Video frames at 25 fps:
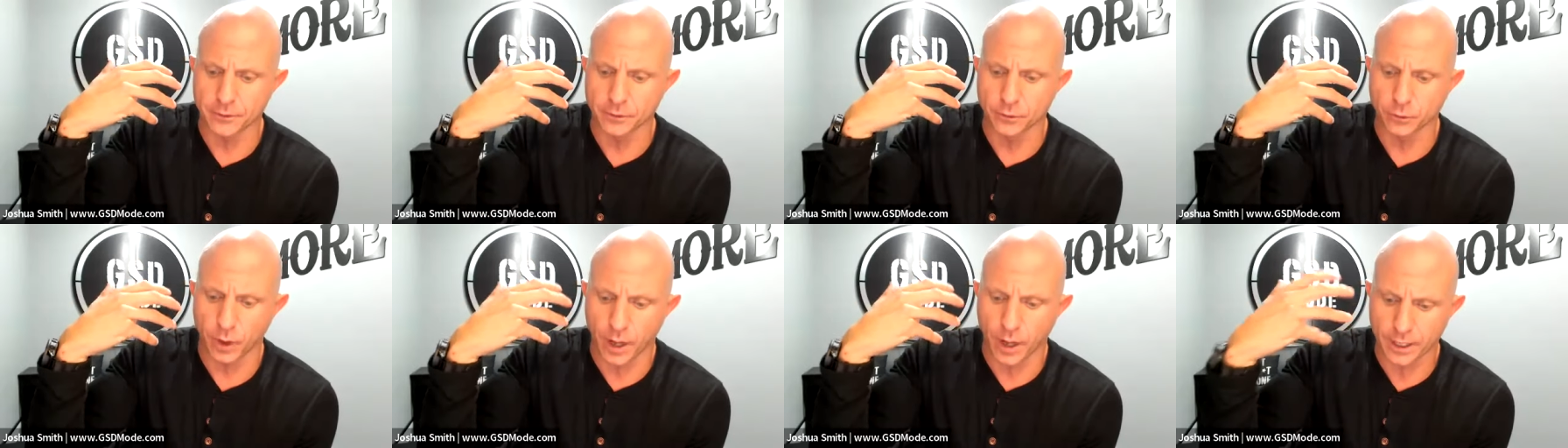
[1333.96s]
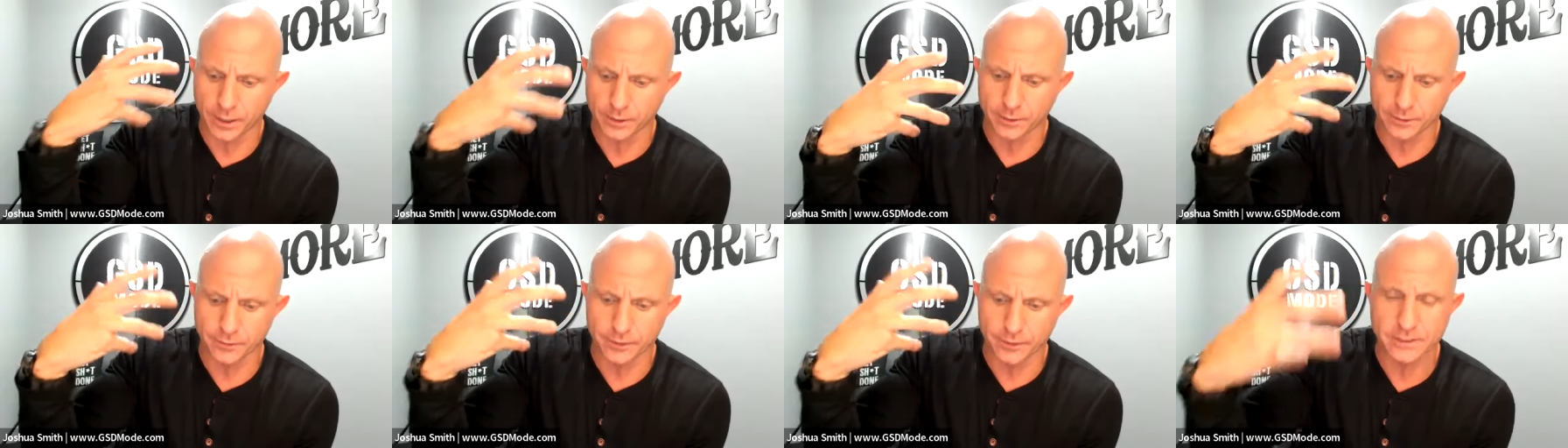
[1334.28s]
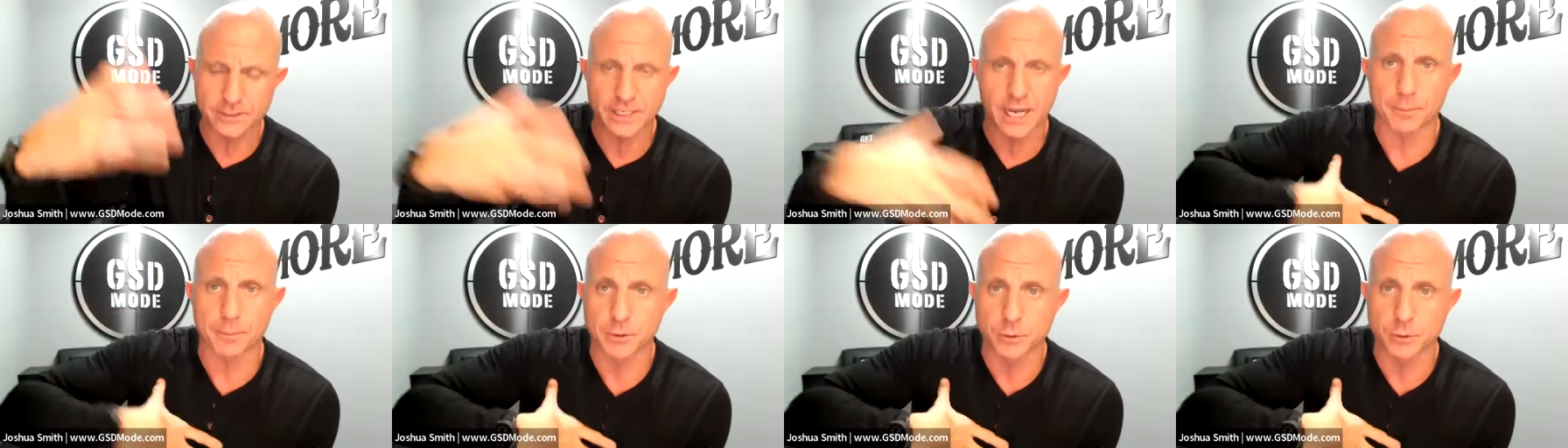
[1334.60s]
a lot of and
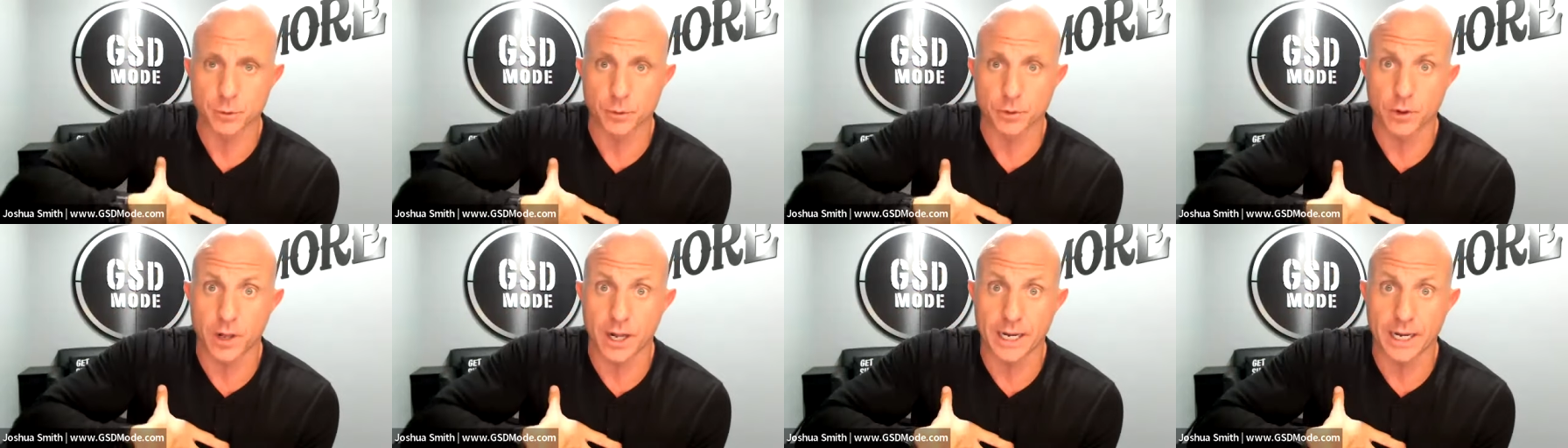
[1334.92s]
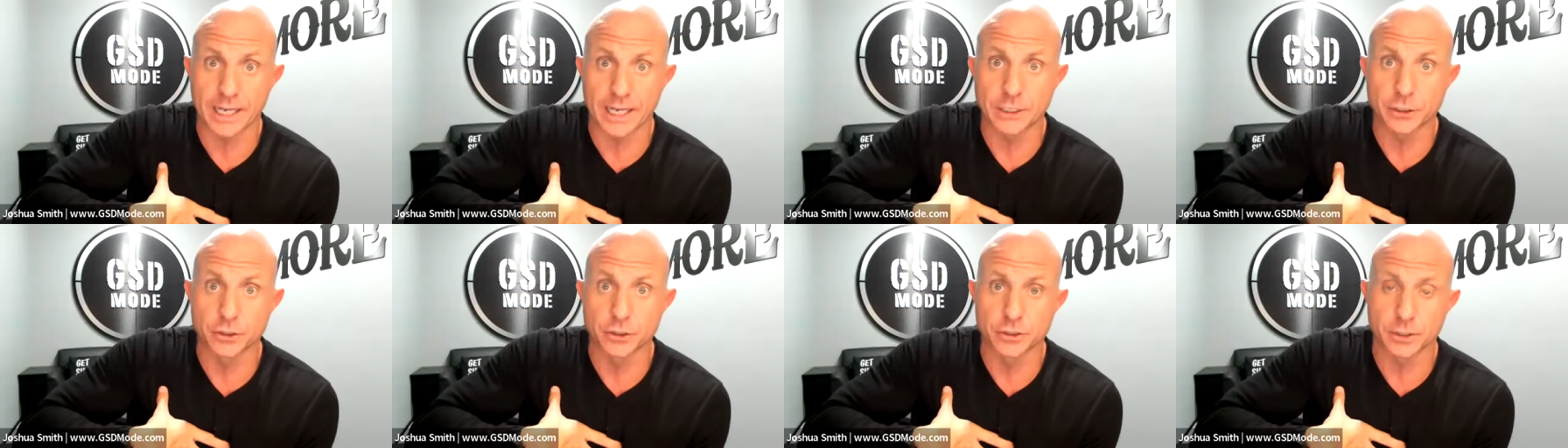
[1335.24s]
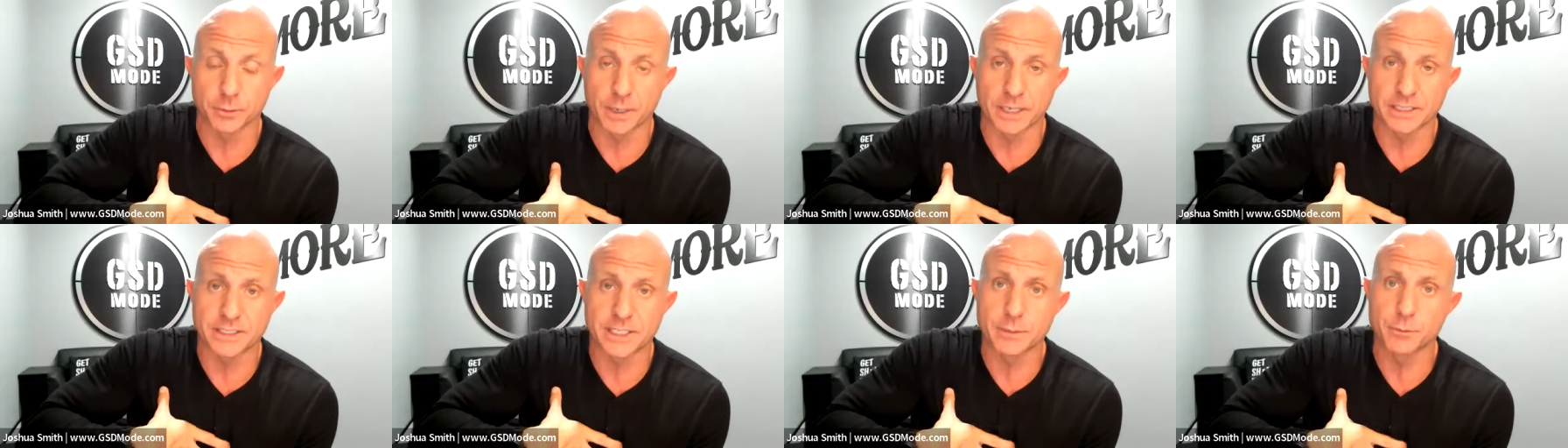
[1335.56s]
this happens with a lot of agents
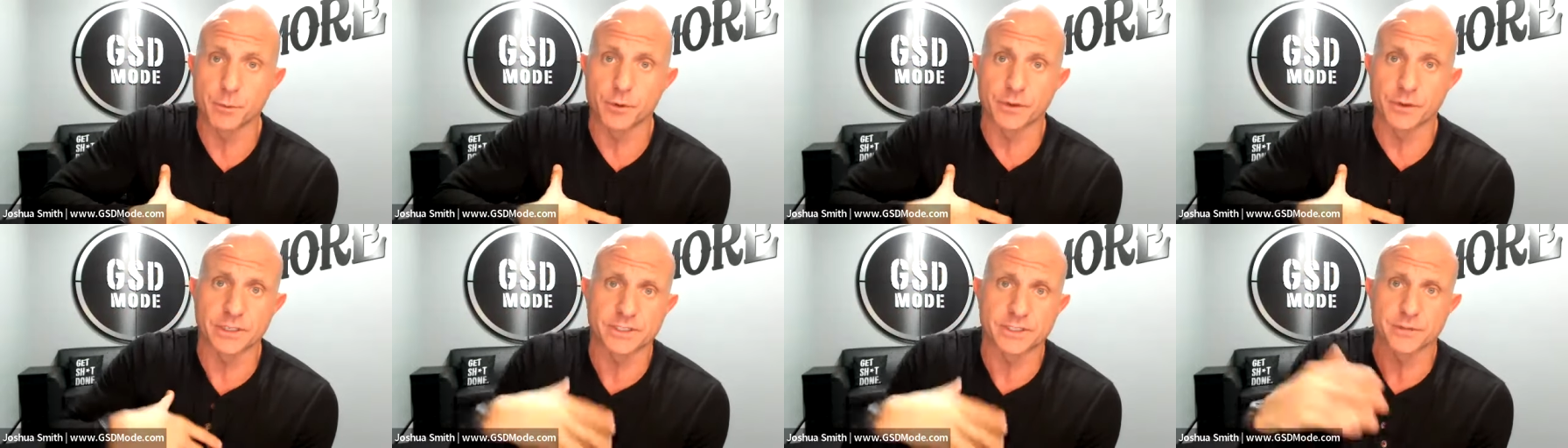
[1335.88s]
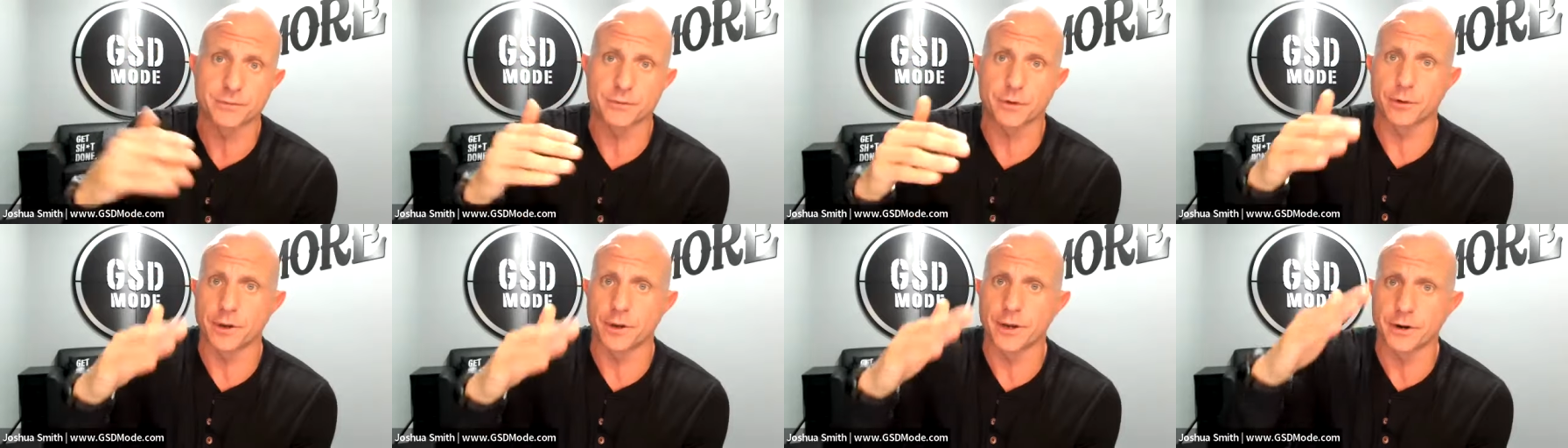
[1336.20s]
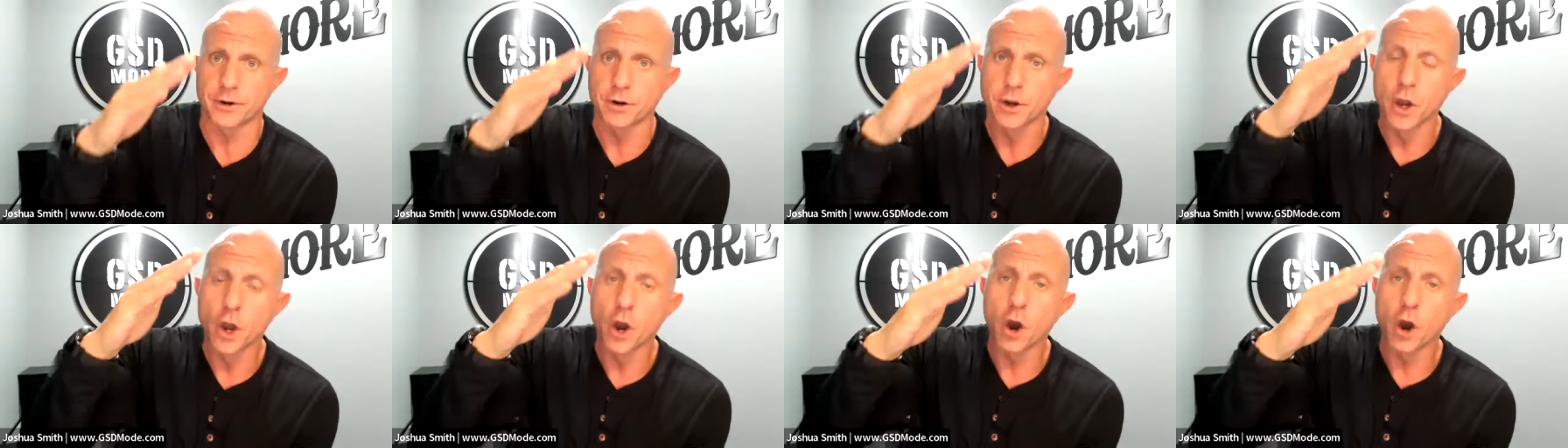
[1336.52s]
on my team when they sit there and
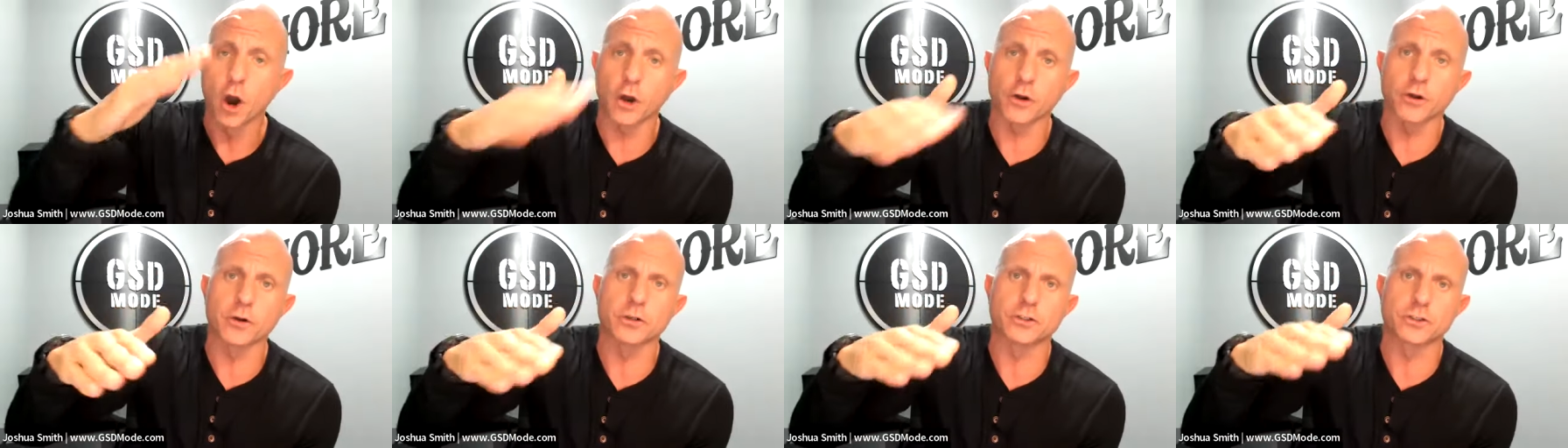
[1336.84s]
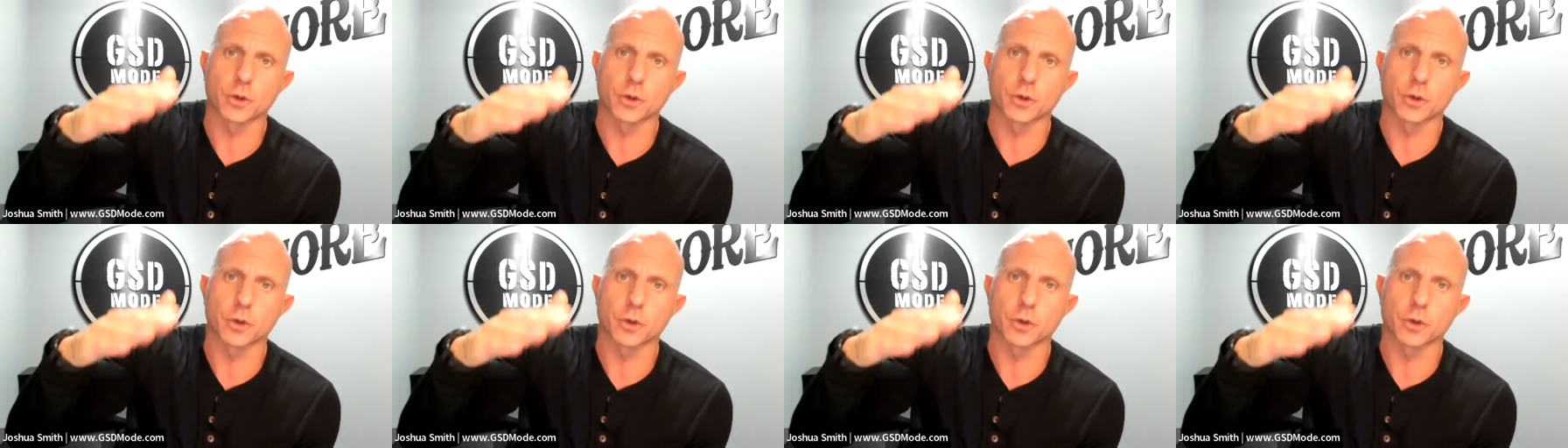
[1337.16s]
hear 100,